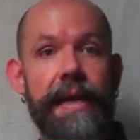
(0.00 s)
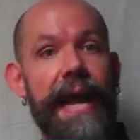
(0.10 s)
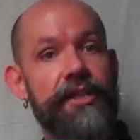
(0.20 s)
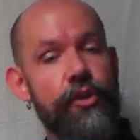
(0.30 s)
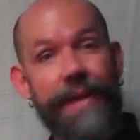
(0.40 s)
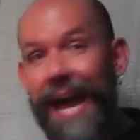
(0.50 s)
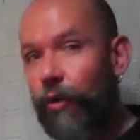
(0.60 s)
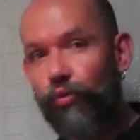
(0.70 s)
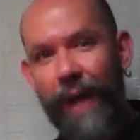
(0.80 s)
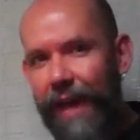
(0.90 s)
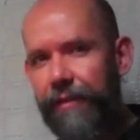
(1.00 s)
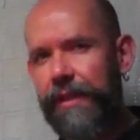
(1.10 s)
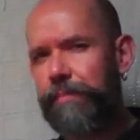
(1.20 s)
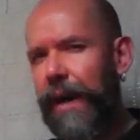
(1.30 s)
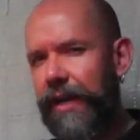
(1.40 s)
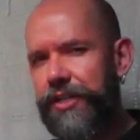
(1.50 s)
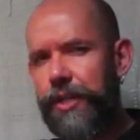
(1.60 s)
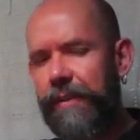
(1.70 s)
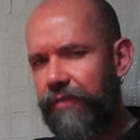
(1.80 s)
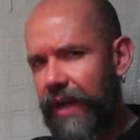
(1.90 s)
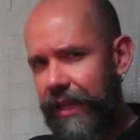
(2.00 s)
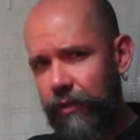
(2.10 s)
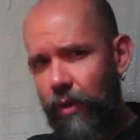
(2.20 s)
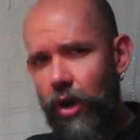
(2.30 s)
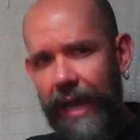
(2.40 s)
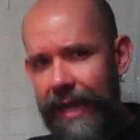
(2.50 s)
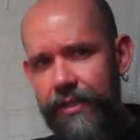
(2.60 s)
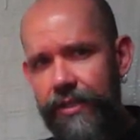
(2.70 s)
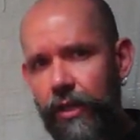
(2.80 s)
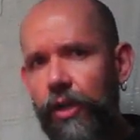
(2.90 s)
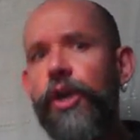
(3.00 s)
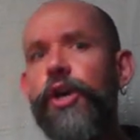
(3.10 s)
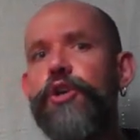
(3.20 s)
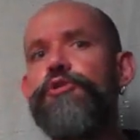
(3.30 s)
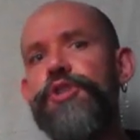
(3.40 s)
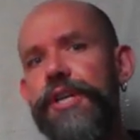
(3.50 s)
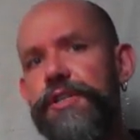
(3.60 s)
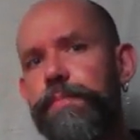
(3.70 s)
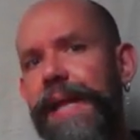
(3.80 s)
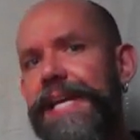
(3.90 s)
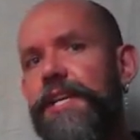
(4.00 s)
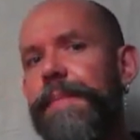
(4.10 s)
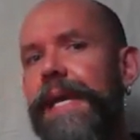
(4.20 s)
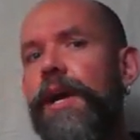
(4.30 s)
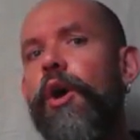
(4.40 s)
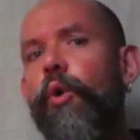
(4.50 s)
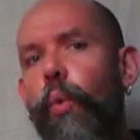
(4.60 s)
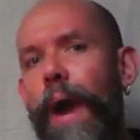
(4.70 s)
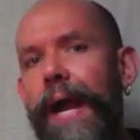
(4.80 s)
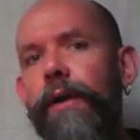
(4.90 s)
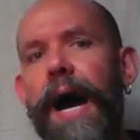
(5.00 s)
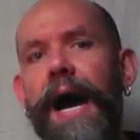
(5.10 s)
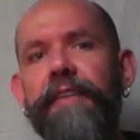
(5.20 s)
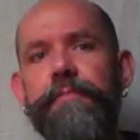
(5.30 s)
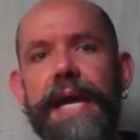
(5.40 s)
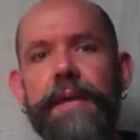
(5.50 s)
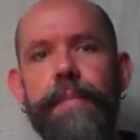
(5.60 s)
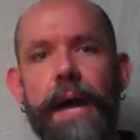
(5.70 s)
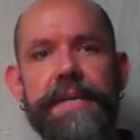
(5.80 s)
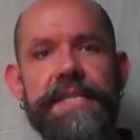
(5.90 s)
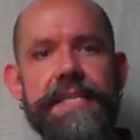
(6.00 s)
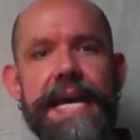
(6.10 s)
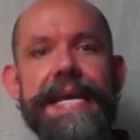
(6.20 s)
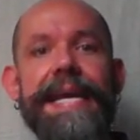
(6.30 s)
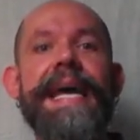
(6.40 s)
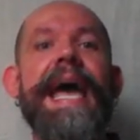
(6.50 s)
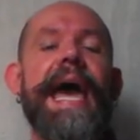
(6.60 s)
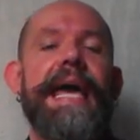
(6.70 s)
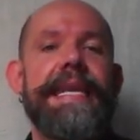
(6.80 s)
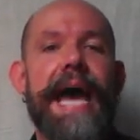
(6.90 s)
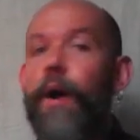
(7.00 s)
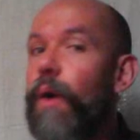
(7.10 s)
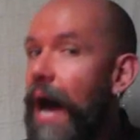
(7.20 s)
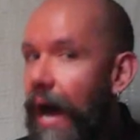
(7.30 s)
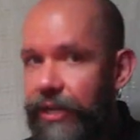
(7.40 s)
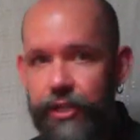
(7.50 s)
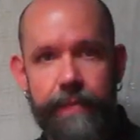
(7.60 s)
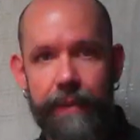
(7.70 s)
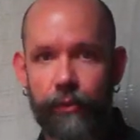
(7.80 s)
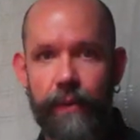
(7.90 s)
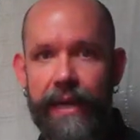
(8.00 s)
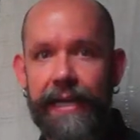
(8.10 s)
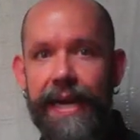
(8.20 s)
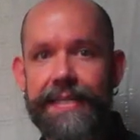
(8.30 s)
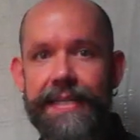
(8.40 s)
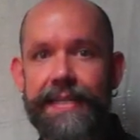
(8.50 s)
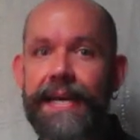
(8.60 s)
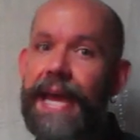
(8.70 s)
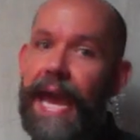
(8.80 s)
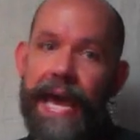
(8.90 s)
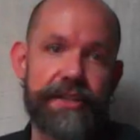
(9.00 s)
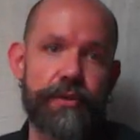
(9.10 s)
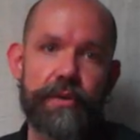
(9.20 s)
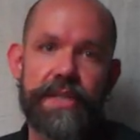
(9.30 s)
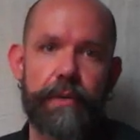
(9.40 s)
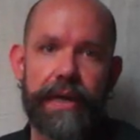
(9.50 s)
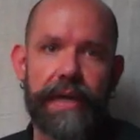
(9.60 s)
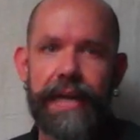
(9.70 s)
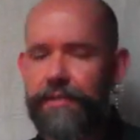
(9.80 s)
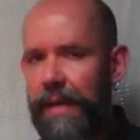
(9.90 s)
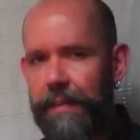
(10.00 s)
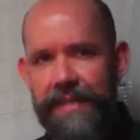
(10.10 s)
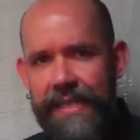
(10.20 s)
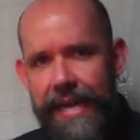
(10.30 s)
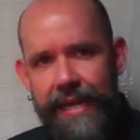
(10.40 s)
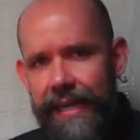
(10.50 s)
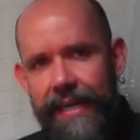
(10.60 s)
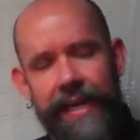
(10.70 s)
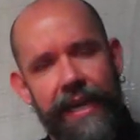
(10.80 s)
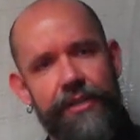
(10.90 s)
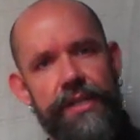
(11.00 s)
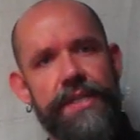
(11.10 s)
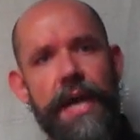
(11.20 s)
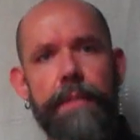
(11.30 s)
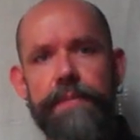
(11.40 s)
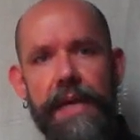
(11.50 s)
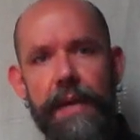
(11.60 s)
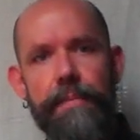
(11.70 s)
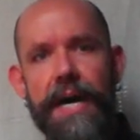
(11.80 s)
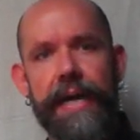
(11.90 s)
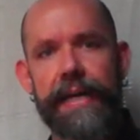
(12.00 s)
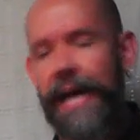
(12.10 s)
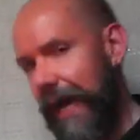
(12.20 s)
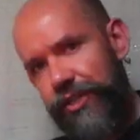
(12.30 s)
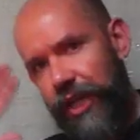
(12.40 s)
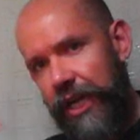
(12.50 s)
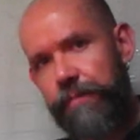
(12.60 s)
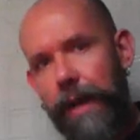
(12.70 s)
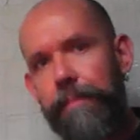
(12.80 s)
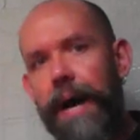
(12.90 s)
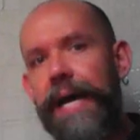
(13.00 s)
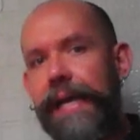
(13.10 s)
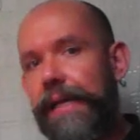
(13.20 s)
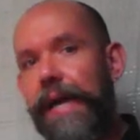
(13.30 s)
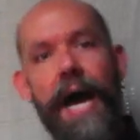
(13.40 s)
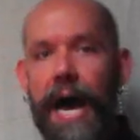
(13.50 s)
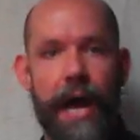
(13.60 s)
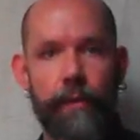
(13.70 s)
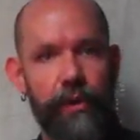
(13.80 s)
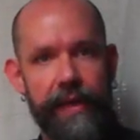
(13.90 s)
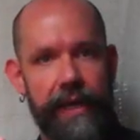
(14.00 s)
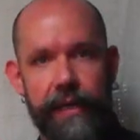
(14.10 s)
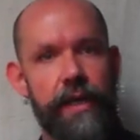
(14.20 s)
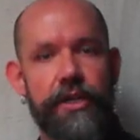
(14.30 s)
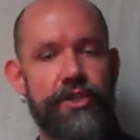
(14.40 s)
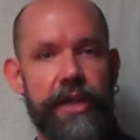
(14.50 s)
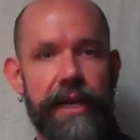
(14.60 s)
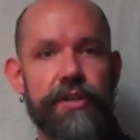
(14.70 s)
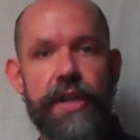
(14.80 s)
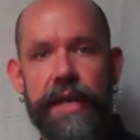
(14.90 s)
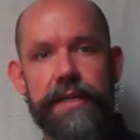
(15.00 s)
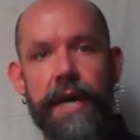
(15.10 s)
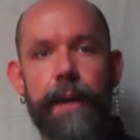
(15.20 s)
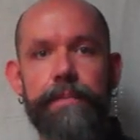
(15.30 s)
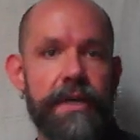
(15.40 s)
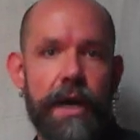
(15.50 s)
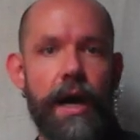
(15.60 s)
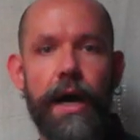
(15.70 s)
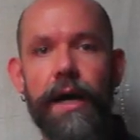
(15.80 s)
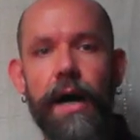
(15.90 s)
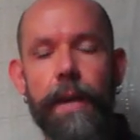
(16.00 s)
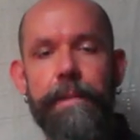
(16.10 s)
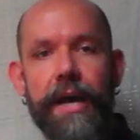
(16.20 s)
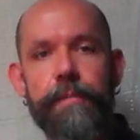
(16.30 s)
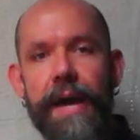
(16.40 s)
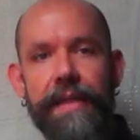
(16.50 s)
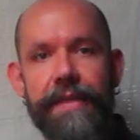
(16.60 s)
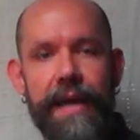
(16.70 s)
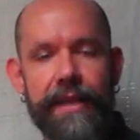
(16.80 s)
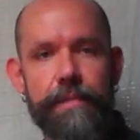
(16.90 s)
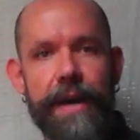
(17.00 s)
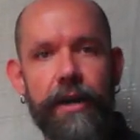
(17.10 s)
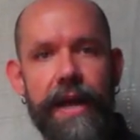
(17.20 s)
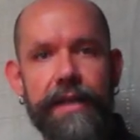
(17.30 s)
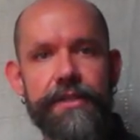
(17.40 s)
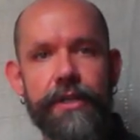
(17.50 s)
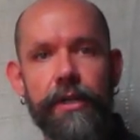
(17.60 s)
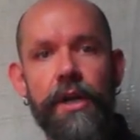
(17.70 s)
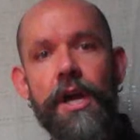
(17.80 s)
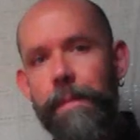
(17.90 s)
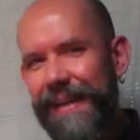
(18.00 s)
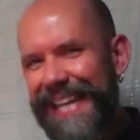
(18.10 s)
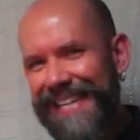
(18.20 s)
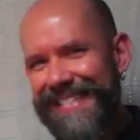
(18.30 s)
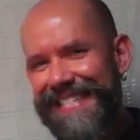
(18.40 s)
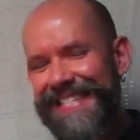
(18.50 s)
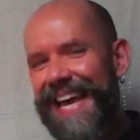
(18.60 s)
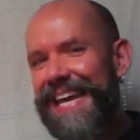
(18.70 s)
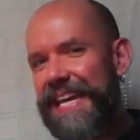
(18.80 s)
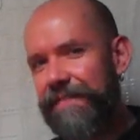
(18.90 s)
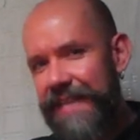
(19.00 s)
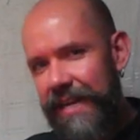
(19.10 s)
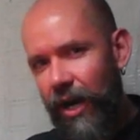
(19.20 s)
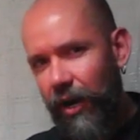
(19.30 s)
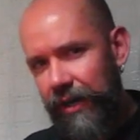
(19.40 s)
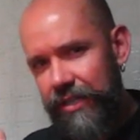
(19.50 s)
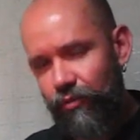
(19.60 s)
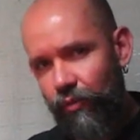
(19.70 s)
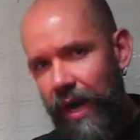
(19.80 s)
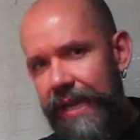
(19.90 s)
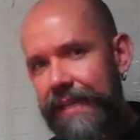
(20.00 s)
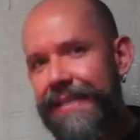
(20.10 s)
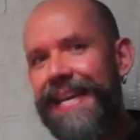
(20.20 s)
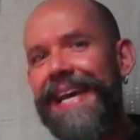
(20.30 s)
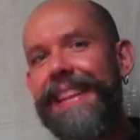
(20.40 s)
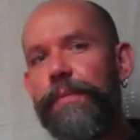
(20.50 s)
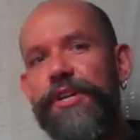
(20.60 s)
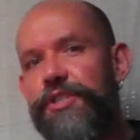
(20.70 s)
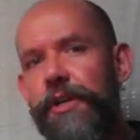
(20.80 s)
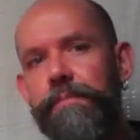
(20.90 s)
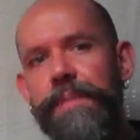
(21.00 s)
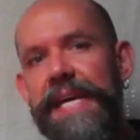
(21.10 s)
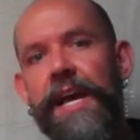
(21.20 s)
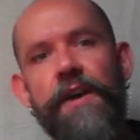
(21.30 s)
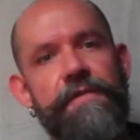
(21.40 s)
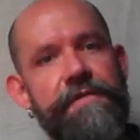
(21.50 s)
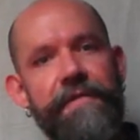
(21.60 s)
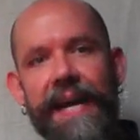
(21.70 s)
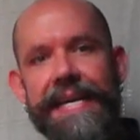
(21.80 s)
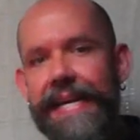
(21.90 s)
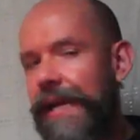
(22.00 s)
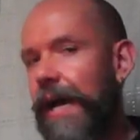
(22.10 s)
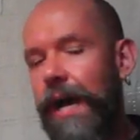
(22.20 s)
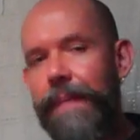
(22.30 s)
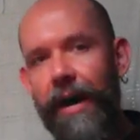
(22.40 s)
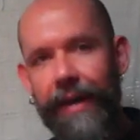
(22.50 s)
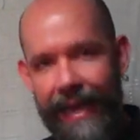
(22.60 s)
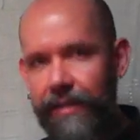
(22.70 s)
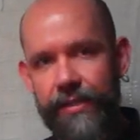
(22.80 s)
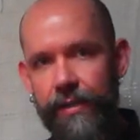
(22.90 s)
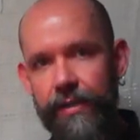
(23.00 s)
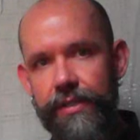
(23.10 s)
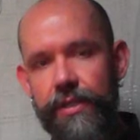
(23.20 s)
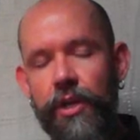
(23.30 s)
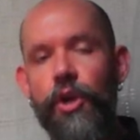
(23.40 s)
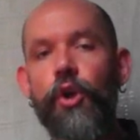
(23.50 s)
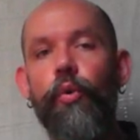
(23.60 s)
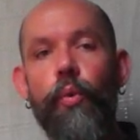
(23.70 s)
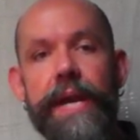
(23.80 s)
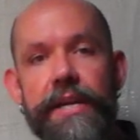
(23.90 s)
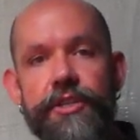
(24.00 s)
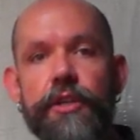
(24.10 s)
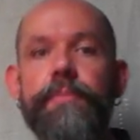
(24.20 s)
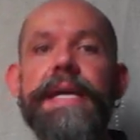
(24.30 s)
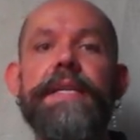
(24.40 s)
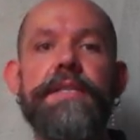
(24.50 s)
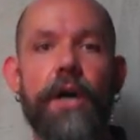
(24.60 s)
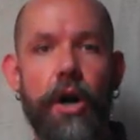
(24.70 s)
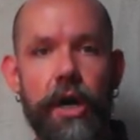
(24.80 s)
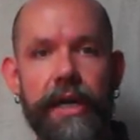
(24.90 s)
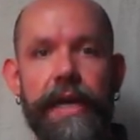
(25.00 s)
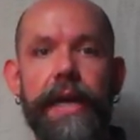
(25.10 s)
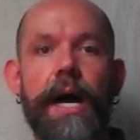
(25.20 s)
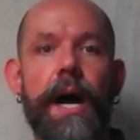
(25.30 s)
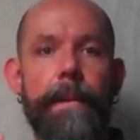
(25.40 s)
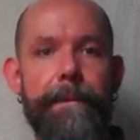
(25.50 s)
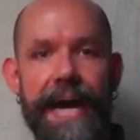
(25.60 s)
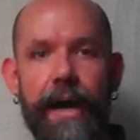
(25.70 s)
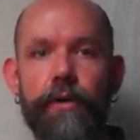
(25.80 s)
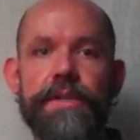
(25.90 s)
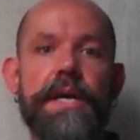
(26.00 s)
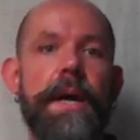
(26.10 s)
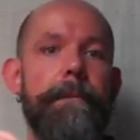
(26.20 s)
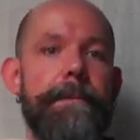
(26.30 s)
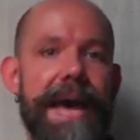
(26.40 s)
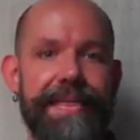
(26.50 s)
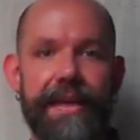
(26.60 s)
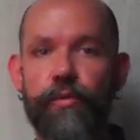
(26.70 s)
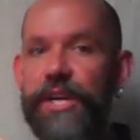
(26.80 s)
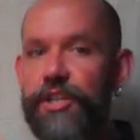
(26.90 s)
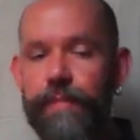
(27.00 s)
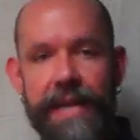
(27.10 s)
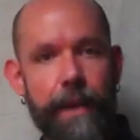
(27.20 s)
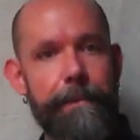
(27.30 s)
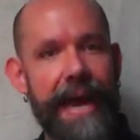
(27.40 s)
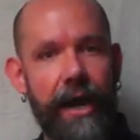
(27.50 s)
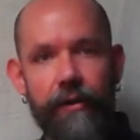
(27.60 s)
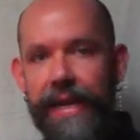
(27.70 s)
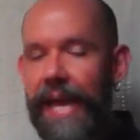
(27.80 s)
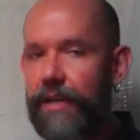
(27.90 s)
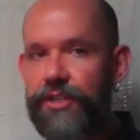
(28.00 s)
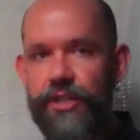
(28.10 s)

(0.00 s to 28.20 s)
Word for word: And so now, rather than punishing me for getting the wrong answer, you should explain to me where I've made my mistake. And now I should be able to recognize it. And as soon as I recognize my mistake, it just stops being mine. I change my mind. I will then change and adopt uh, a better method and the better answer. But that's to say, if Descartes is right, then we shouldn't be fighting about answers we should be talking about method. We should be comparing and